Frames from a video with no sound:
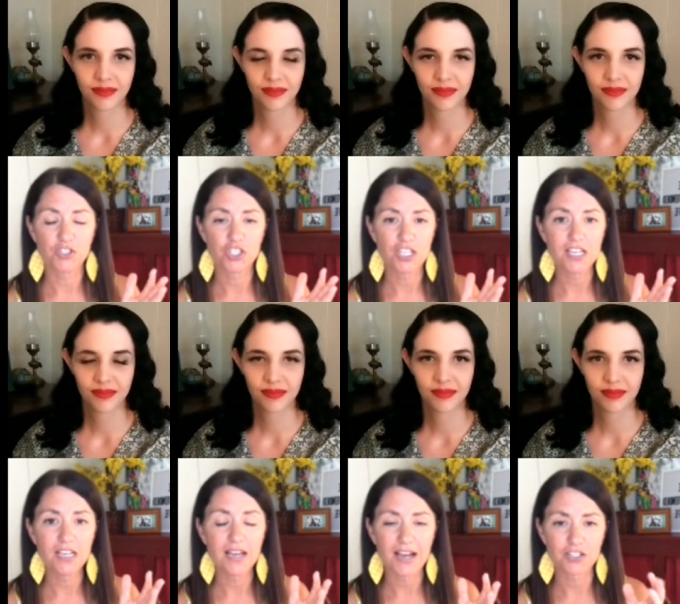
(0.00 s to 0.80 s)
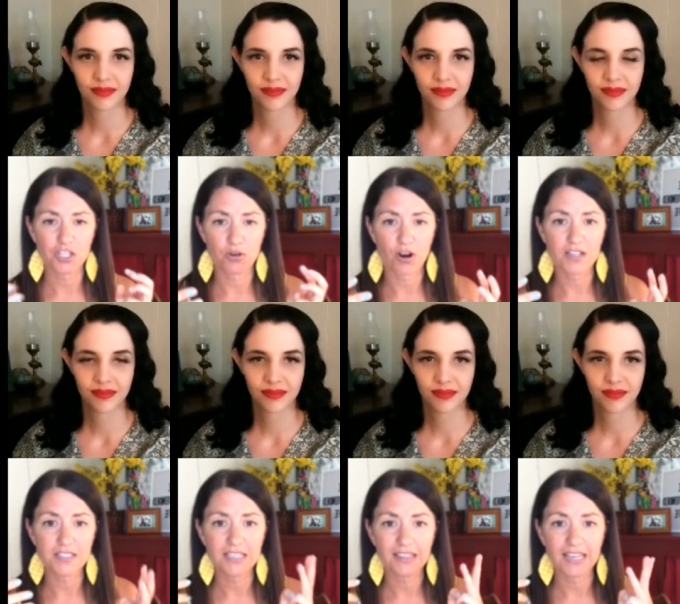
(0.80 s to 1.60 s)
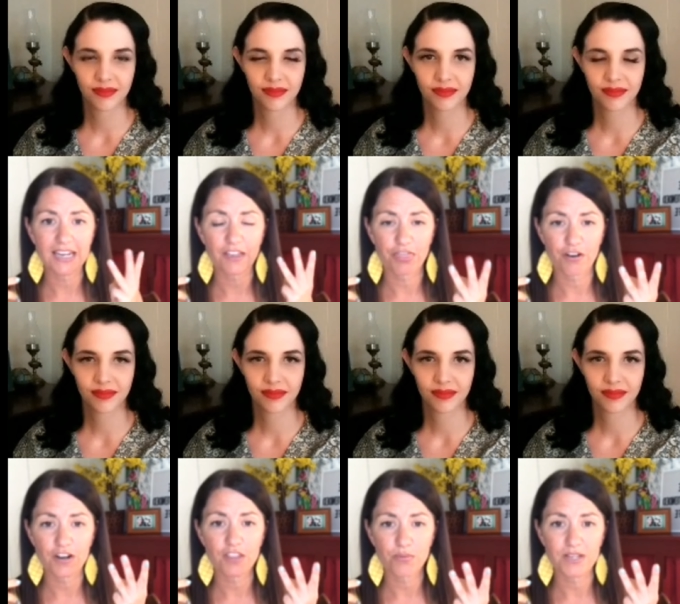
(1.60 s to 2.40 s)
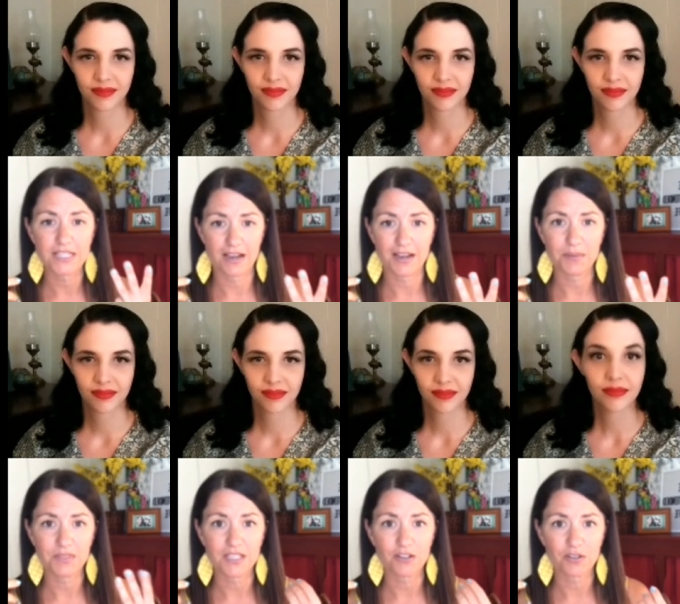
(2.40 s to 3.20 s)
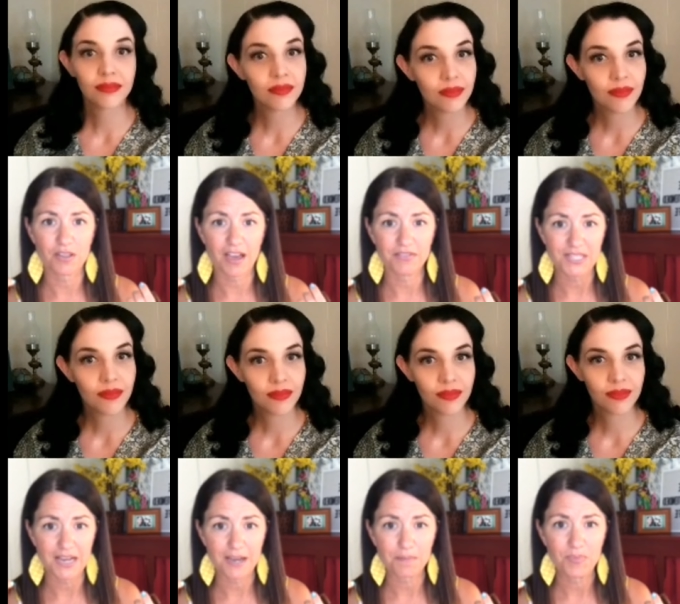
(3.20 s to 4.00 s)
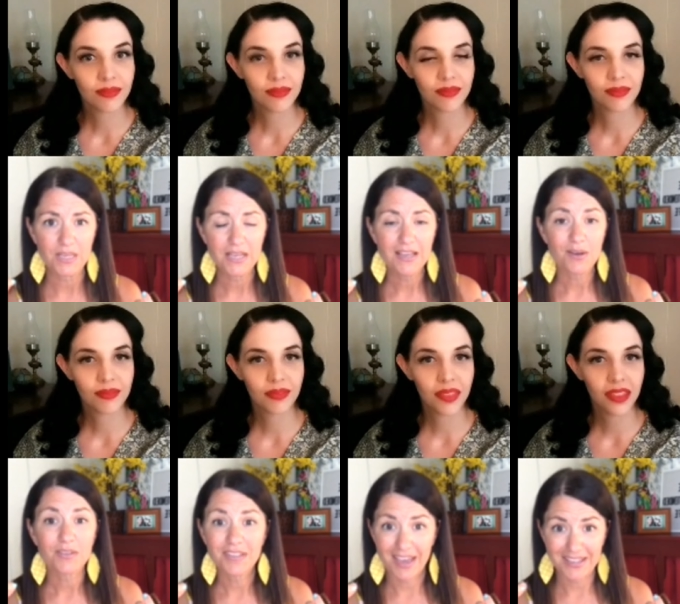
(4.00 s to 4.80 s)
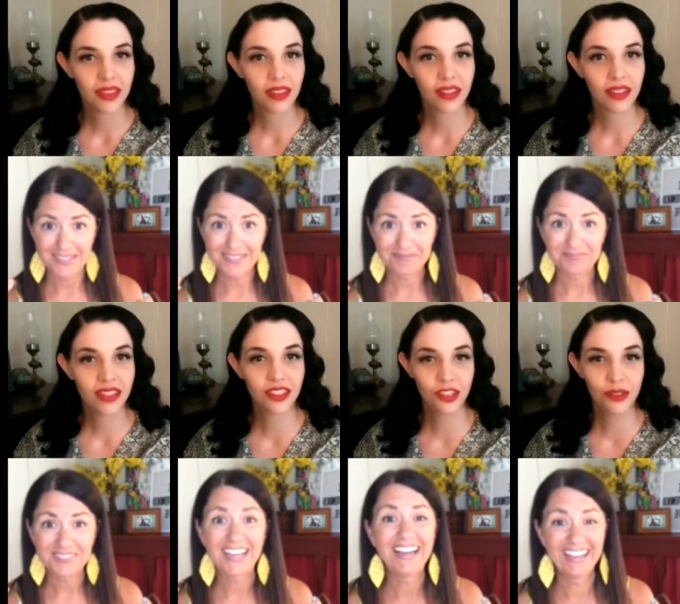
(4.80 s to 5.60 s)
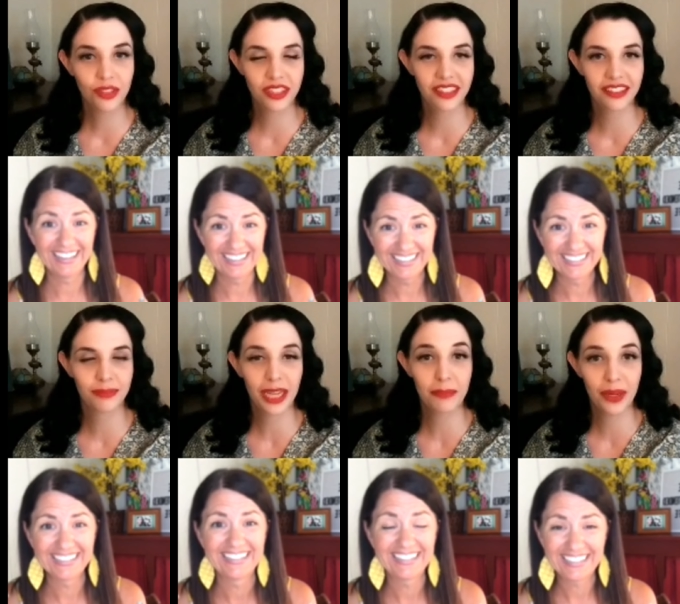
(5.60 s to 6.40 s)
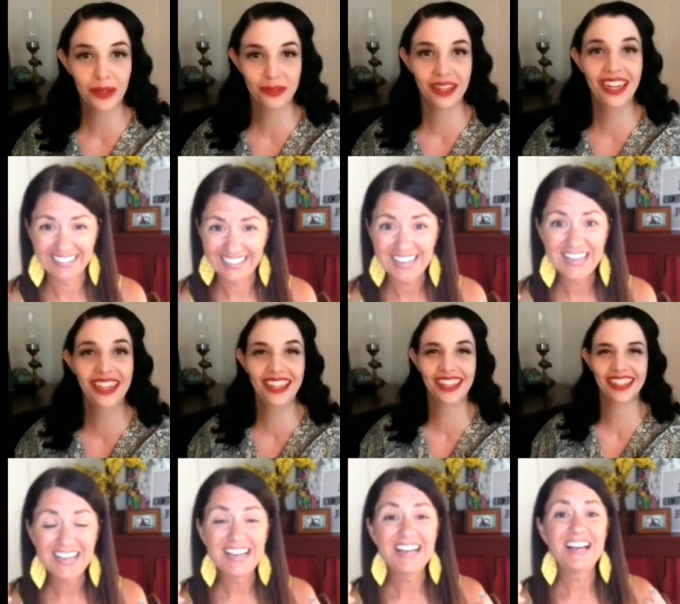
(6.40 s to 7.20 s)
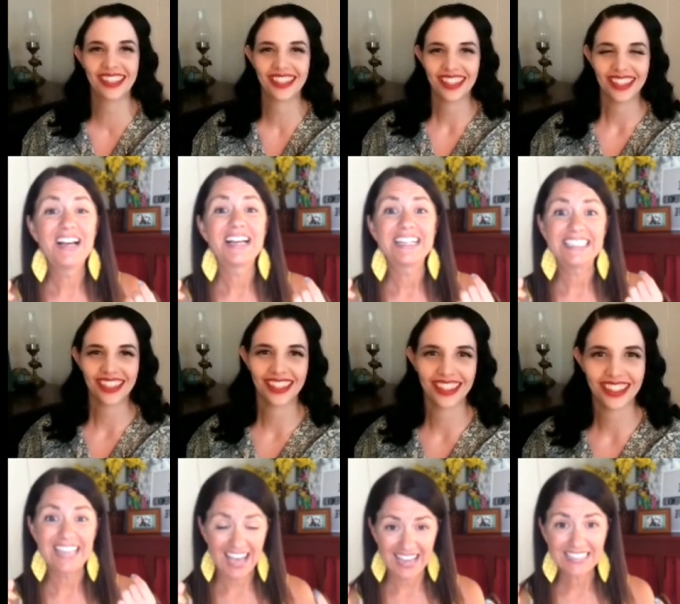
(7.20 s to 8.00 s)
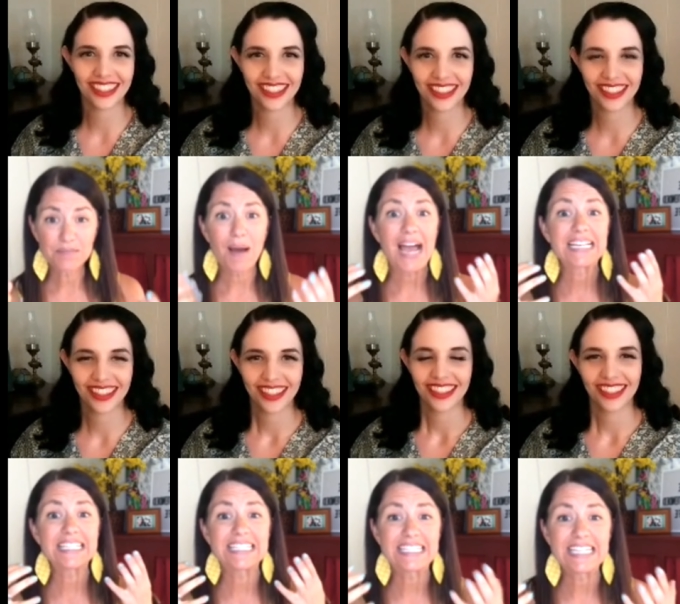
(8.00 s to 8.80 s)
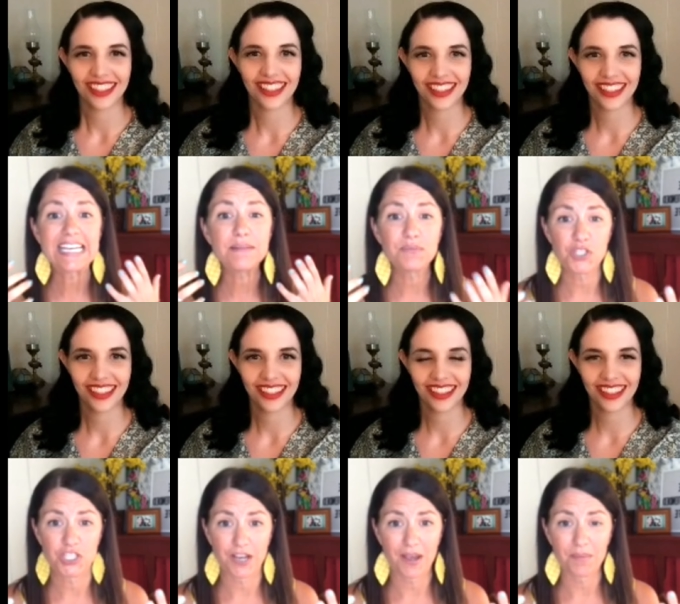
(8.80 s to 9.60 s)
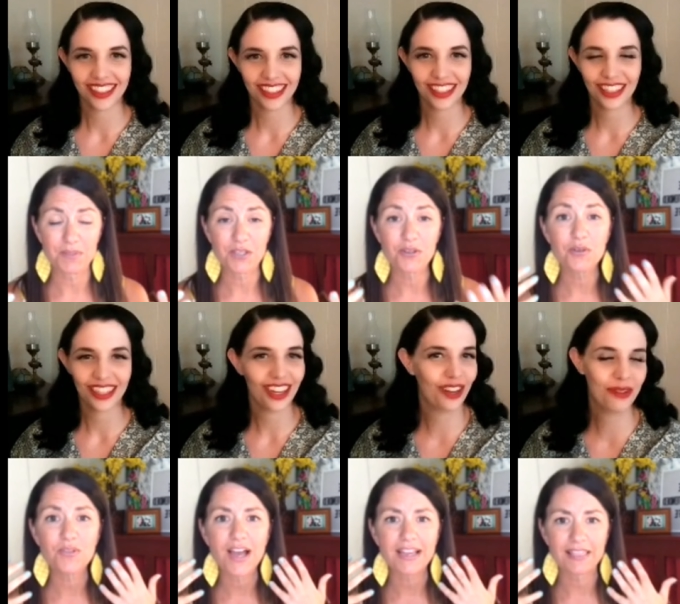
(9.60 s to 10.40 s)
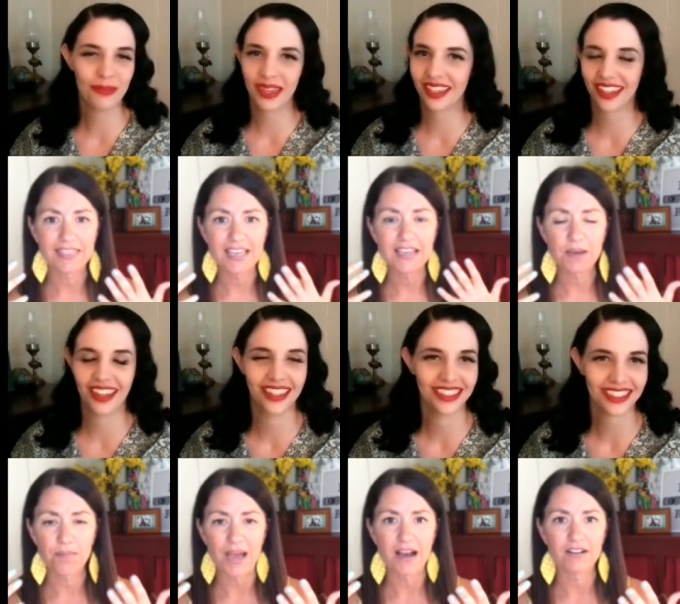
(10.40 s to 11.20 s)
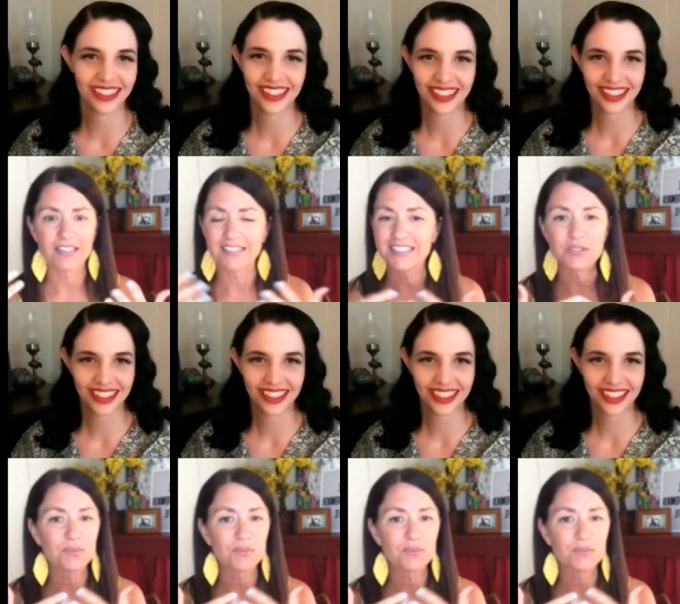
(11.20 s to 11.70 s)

Speaker 1: she actually crossed the Atlantic 33 times in her lifetime. Yes, a huge
Speaker 2: deal by boat, right?
Speaker 1: yes, by steamship. So you like oh think that it